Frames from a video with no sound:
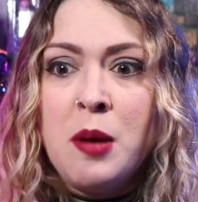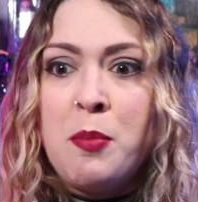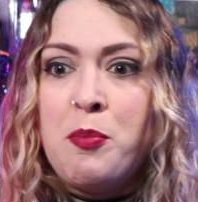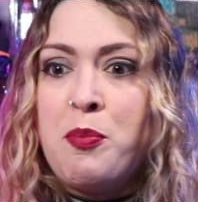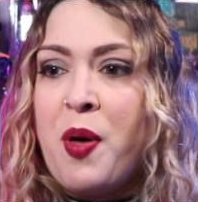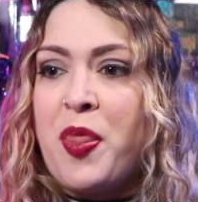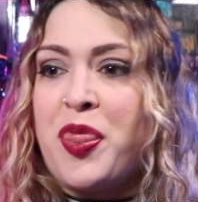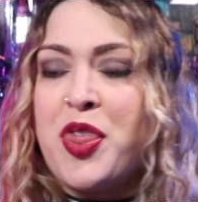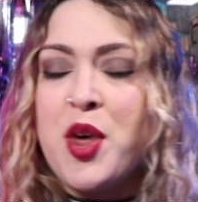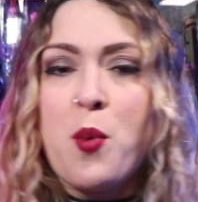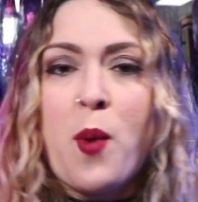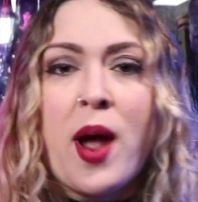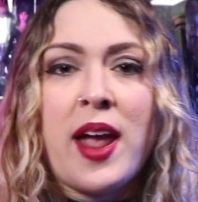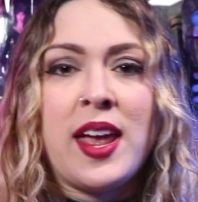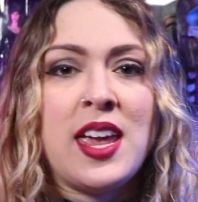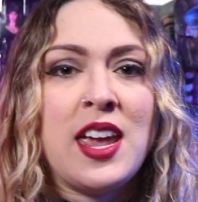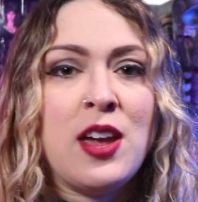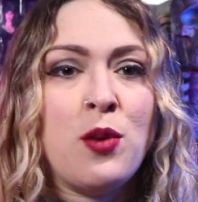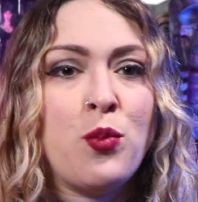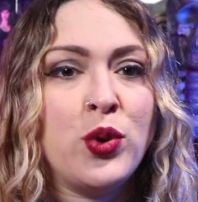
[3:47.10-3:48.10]
but the way
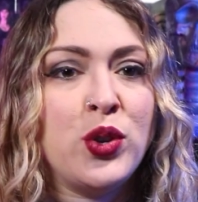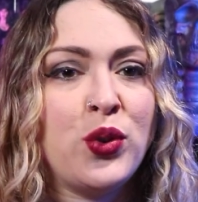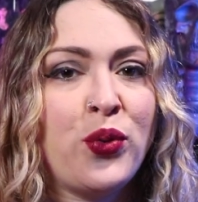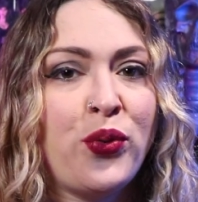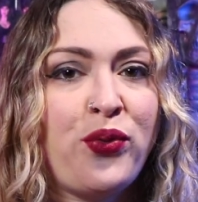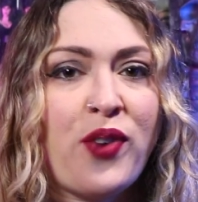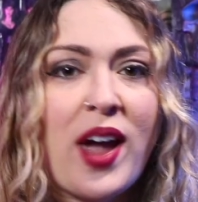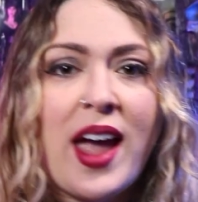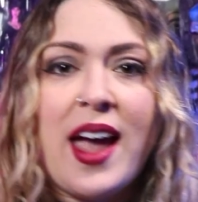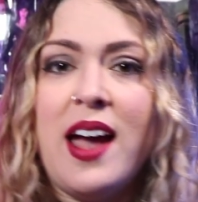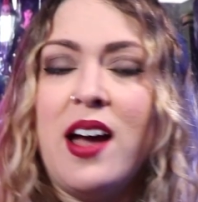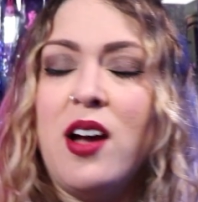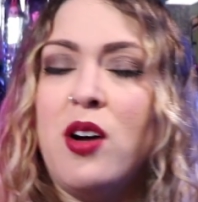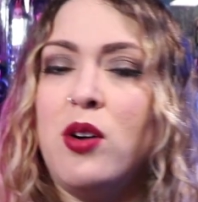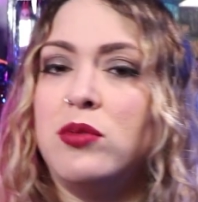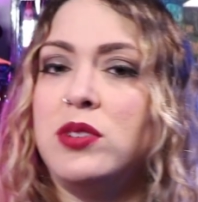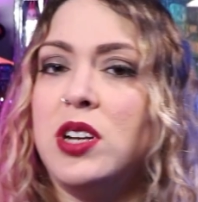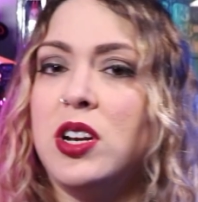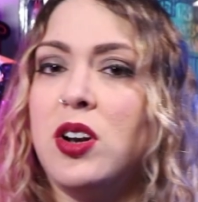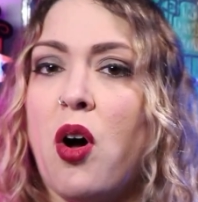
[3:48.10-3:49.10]
he was
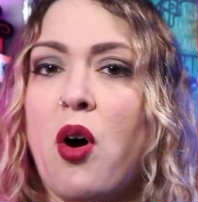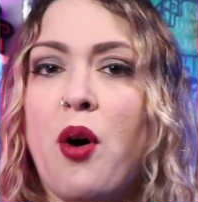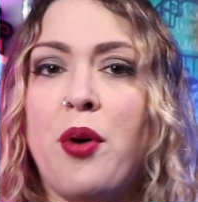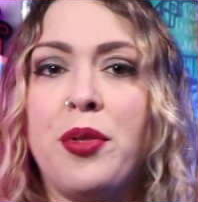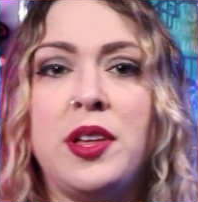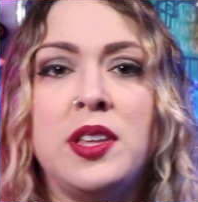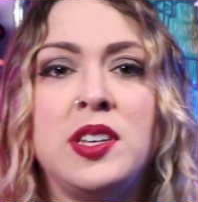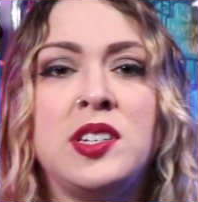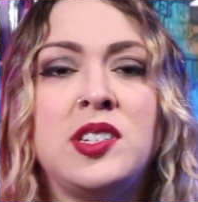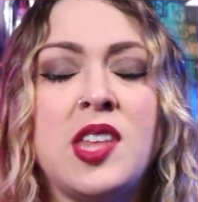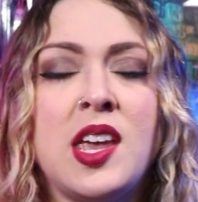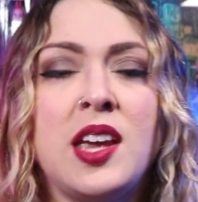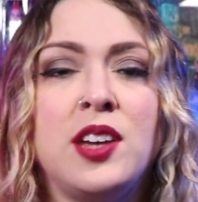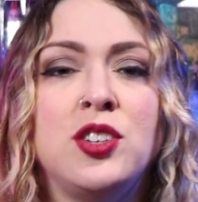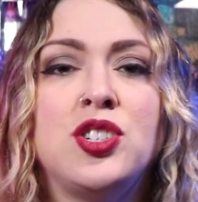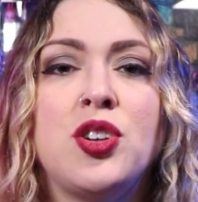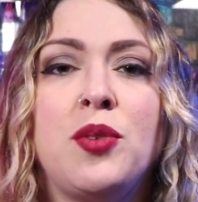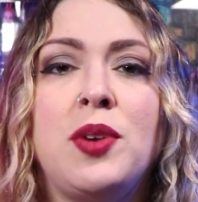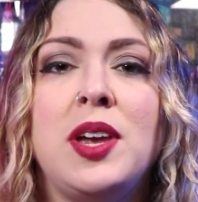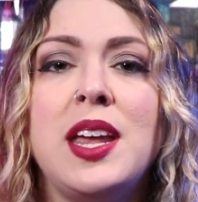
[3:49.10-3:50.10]
found and all these
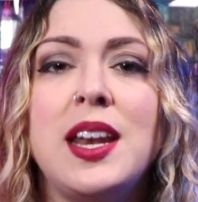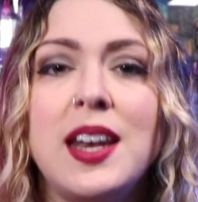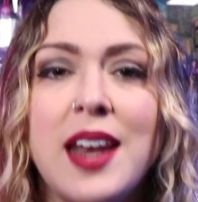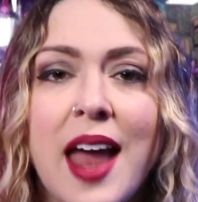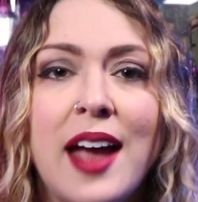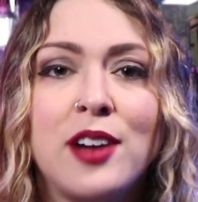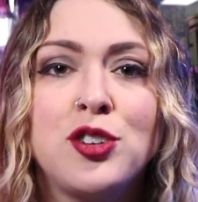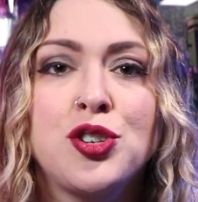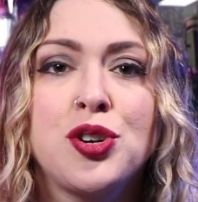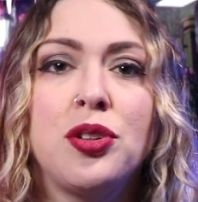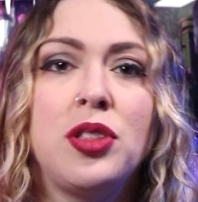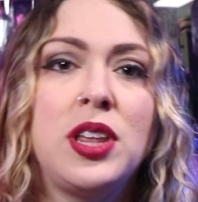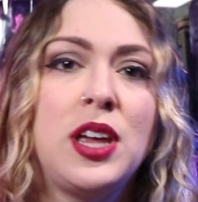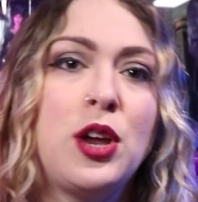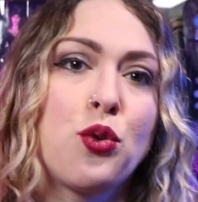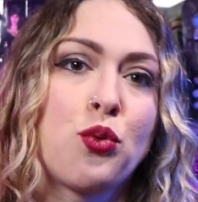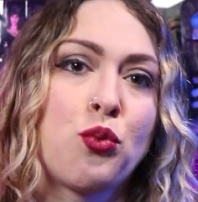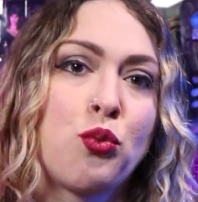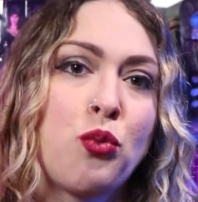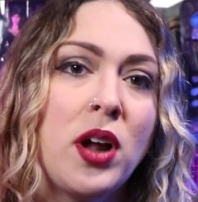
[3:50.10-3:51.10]
things. So he
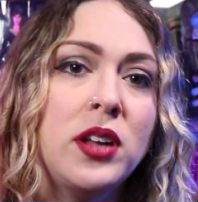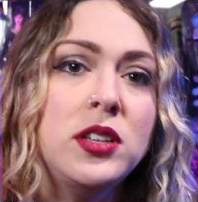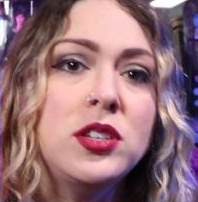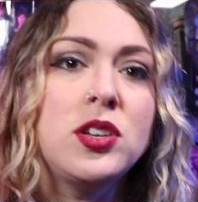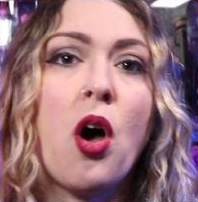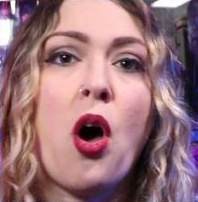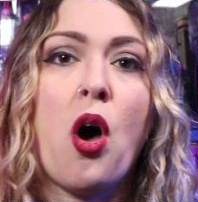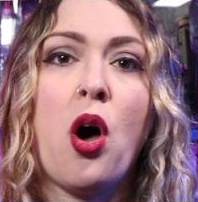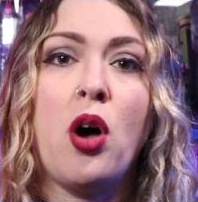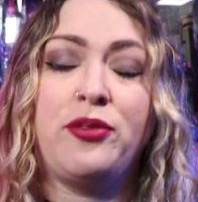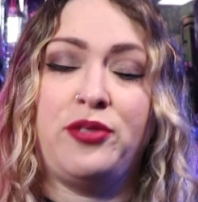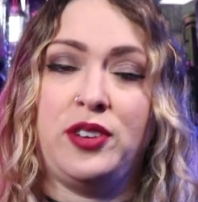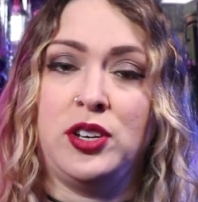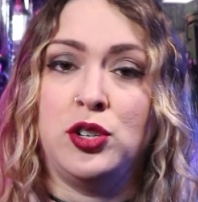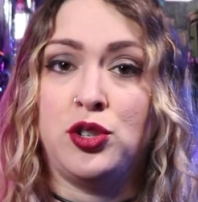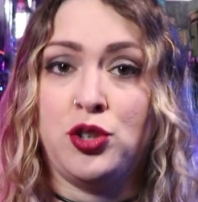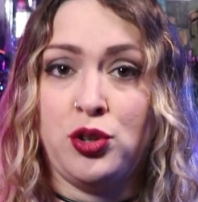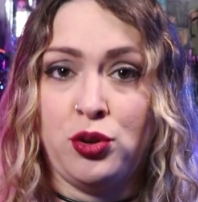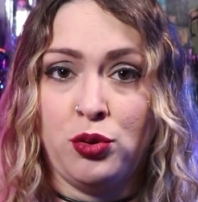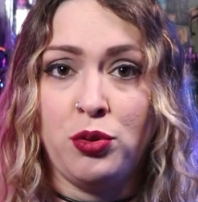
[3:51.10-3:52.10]
naturally runs off
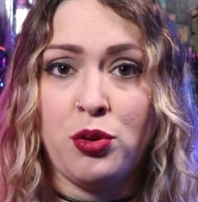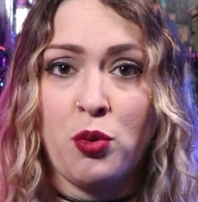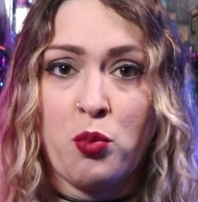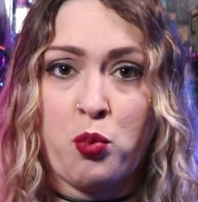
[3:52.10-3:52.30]
into the